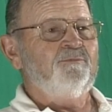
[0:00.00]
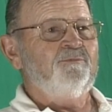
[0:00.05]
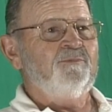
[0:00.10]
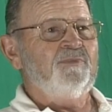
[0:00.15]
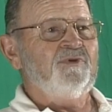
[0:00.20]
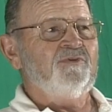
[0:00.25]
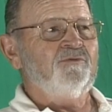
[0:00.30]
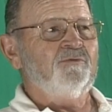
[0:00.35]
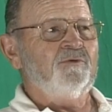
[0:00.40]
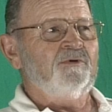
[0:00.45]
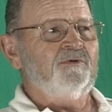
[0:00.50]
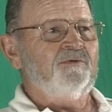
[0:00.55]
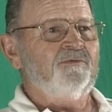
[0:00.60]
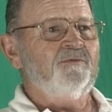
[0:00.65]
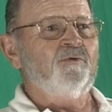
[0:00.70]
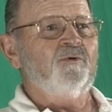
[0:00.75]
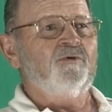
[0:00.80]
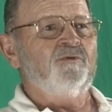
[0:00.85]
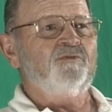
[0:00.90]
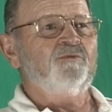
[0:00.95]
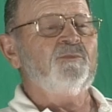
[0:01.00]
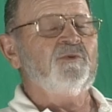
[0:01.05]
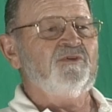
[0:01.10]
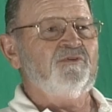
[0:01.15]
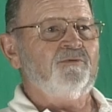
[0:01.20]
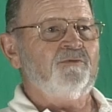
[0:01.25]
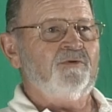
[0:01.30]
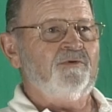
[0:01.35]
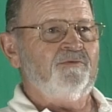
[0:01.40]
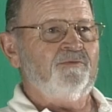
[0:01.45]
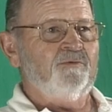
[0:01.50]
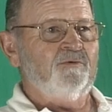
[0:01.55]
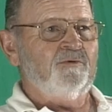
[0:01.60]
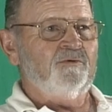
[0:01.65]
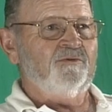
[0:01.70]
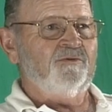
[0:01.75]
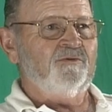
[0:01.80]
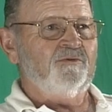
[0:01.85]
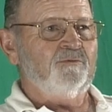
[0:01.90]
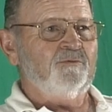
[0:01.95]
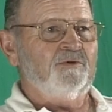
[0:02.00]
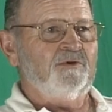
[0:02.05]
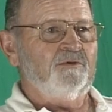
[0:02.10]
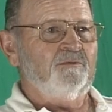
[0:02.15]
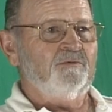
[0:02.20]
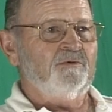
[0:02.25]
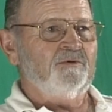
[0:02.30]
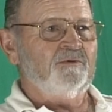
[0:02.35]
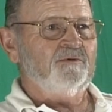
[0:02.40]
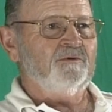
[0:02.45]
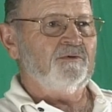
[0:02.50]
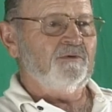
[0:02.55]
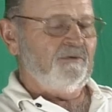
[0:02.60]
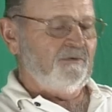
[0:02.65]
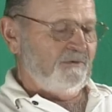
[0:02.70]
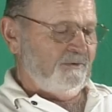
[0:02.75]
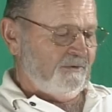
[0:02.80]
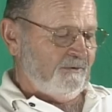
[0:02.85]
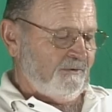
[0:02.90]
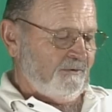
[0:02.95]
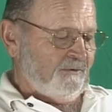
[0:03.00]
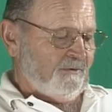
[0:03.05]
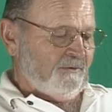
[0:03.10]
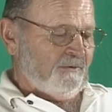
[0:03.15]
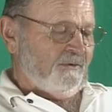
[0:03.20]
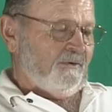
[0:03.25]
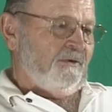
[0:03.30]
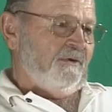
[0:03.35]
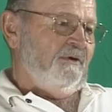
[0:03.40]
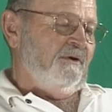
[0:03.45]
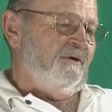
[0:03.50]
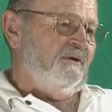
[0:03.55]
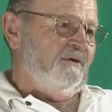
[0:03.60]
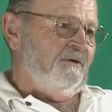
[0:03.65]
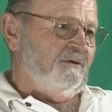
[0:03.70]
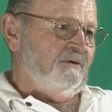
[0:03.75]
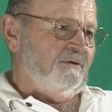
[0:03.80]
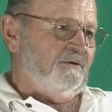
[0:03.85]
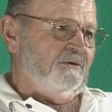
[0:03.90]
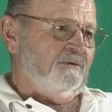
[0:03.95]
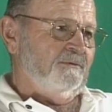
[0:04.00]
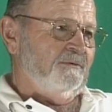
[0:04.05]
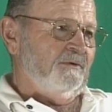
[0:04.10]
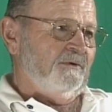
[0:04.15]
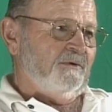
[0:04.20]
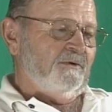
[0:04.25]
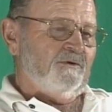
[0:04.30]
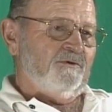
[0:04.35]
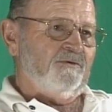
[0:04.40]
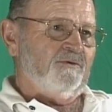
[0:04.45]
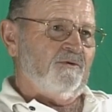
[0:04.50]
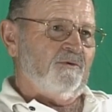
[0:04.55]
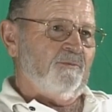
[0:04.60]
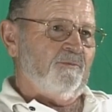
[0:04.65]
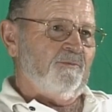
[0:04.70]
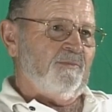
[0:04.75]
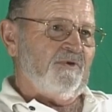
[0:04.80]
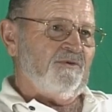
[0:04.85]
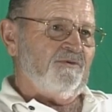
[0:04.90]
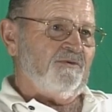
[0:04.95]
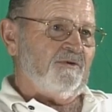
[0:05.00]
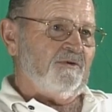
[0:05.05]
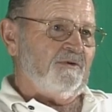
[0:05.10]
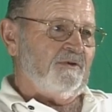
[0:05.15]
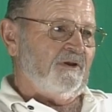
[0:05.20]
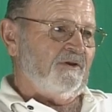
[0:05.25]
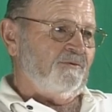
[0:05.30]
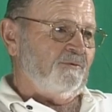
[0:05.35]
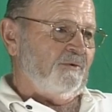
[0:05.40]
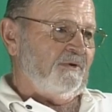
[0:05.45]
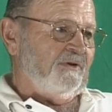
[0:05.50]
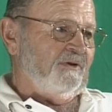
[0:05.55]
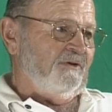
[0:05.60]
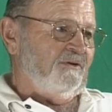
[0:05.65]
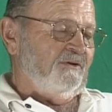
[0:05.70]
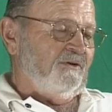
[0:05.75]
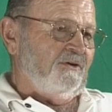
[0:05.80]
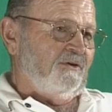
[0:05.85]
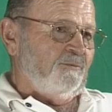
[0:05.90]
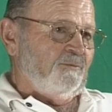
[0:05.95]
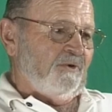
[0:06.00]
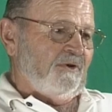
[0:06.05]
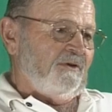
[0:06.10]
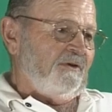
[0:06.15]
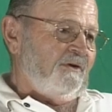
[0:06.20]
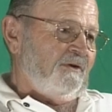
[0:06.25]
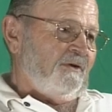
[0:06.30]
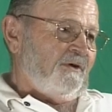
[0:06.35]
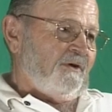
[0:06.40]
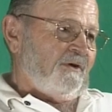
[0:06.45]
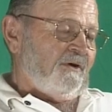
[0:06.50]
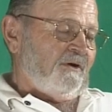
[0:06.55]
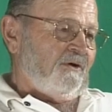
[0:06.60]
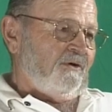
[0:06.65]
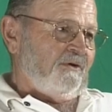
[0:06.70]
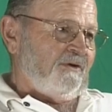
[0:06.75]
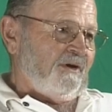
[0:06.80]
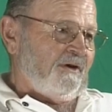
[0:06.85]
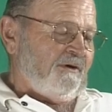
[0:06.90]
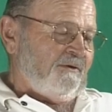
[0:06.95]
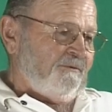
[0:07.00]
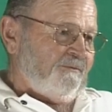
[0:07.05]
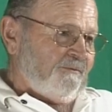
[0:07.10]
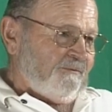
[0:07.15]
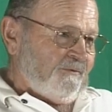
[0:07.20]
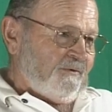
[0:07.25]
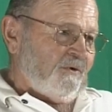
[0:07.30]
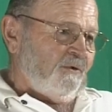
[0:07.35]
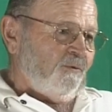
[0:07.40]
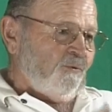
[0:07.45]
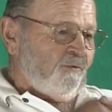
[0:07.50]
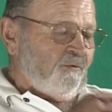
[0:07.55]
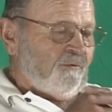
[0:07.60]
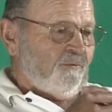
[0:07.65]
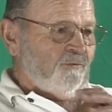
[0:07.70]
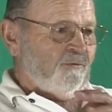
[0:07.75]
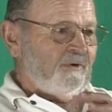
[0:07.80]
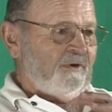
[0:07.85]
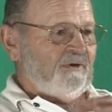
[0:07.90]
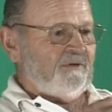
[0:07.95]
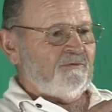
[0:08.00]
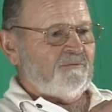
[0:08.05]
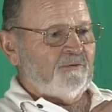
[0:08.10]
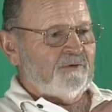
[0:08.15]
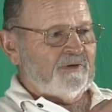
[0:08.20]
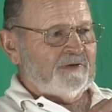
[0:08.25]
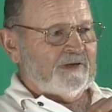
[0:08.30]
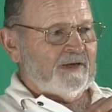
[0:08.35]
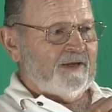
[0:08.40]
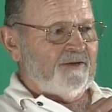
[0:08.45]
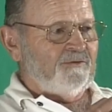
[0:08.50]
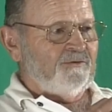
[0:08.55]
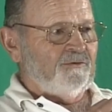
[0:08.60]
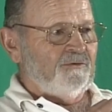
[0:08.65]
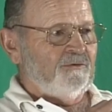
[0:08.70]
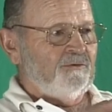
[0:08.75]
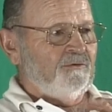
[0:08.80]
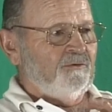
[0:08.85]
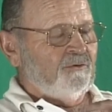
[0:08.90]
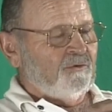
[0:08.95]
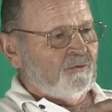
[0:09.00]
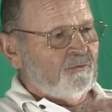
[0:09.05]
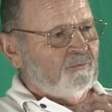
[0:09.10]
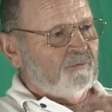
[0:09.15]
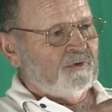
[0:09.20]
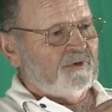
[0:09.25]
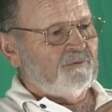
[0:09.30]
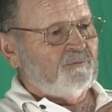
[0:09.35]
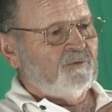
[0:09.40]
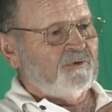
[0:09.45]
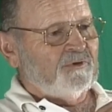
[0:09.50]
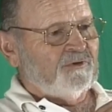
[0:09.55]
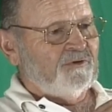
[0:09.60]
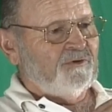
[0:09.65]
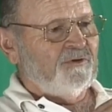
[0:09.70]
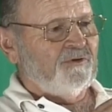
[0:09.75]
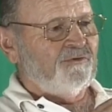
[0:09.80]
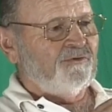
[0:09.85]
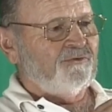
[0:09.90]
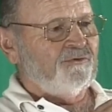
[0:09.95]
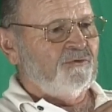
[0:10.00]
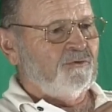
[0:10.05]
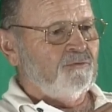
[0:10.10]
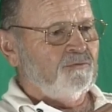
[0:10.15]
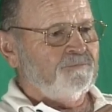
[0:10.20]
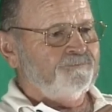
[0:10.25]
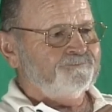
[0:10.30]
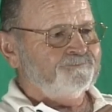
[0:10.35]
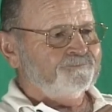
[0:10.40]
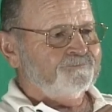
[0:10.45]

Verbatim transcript: B-24s. B-24s is what he worked on. And uh, so basically that's what he did. But okay, you know, what, what did I do or what, what did kids do?